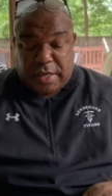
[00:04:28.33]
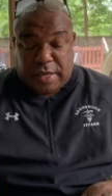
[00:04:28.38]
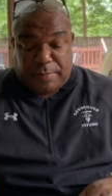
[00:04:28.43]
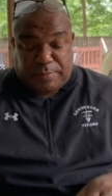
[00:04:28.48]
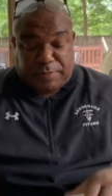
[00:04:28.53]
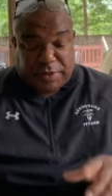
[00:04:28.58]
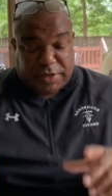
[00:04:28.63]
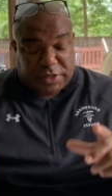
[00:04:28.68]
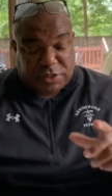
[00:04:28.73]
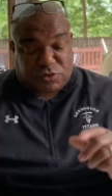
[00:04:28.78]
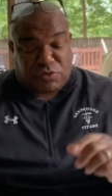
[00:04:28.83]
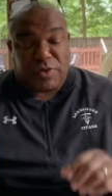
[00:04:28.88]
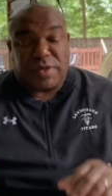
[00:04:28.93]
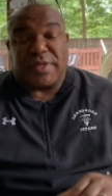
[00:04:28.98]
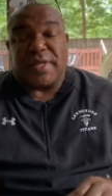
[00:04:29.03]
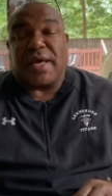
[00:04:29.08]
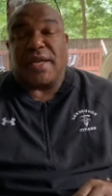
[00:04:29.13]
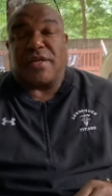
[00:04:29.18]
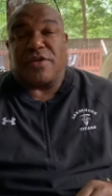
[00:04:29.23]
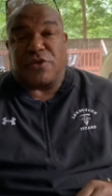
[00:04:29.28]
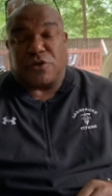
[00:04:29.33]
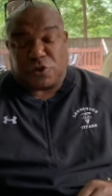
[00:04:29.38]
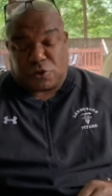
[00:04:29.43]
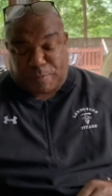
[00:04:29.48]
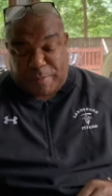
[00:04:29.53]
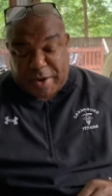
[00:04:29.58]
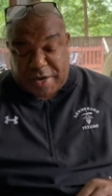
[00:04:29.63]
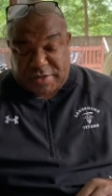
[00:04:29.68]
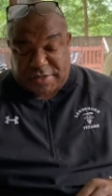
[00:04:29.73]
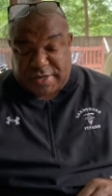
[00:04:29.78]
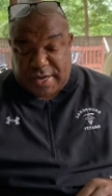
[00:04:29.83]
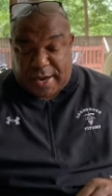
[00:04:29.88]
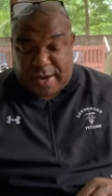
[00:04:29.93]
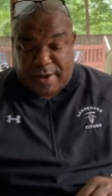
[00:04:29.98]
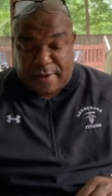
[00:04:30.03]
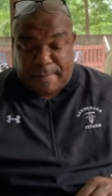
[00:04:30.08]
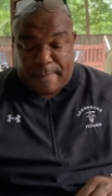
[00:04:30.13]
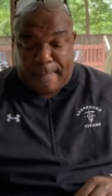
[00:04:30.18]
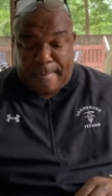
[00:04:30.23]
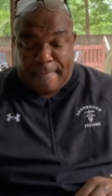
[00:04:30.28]
Please read that in your spare
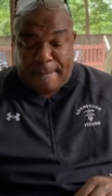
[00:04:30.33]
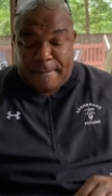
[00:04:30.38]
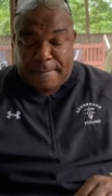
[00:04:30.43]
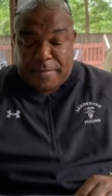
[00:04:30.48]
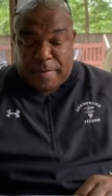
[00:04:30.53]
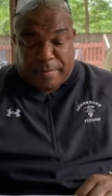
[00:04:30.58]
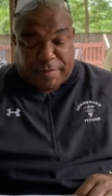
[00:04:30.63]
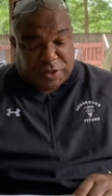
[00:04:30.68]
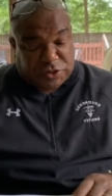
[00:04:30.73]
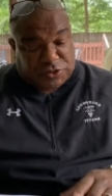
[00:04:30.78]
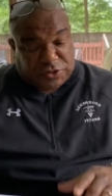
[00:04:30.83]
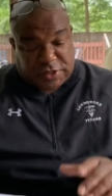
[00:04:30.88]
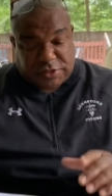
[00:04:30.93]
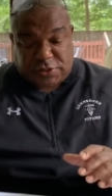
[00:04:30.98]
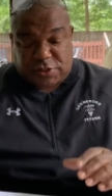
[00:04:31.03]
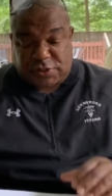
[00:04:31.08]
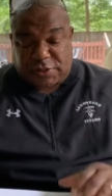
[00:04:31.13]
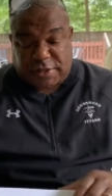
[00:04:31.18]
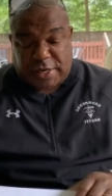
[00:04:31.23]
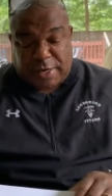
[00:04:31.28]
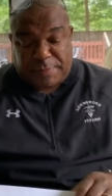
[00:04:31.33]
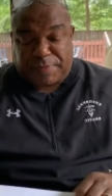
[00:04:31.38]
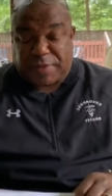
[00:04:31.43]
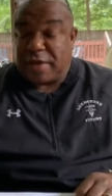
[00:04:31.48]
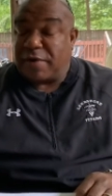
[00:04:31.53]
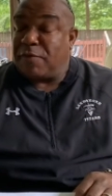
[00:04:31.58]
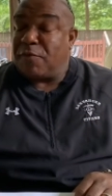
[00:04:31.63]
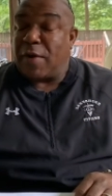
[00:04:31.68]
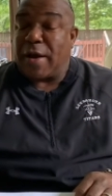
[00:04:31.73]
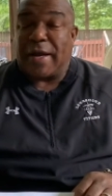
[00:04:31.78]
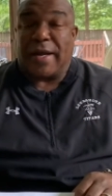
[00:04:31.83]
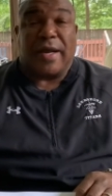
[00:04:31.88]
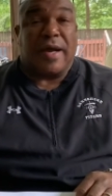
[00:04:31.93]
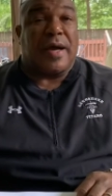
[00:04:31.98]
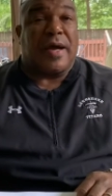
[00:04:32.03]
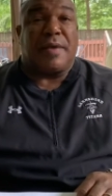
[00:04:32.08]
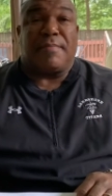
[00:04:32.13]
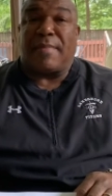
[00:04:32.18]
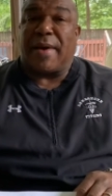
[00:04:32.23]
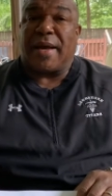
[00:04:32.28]
time. But it says the same thing. Why
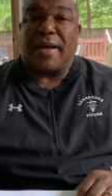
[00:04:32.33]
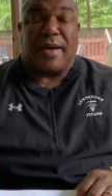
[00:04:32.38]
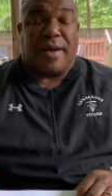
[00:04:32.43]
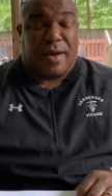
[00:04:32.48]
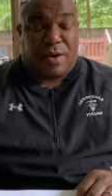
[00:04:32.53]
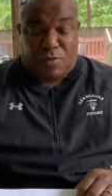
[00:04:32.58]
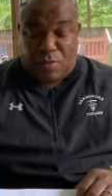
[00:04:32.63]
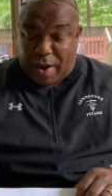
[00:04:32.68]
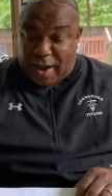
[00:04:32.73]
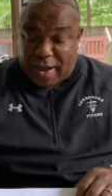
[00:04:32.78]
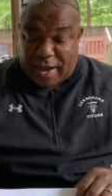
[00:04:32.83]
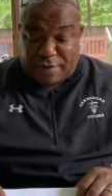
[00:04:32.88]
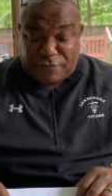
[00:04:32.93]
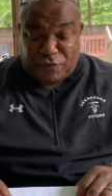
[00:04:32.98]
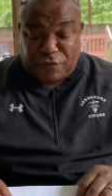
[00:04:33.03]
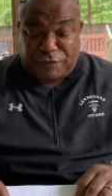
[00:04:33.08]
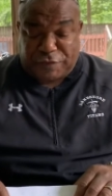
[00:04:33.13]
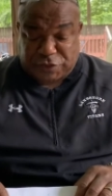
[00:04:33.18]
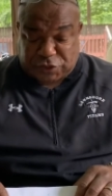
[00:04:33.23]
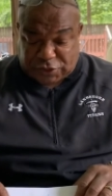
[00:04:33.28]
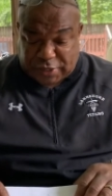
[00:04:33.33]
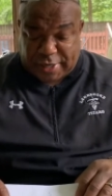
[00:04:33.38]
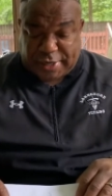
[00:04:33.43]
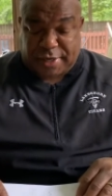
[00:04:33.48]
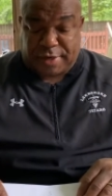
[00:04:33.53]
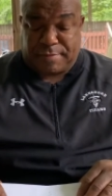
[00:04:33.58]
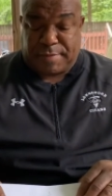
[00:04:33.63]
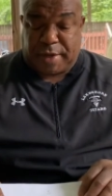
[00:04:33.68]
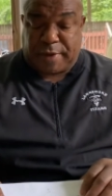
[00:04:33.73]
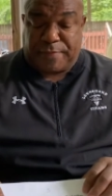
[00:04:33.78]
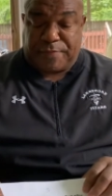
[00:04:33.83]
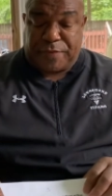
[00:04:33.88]
God, my God, why have you forsaken me?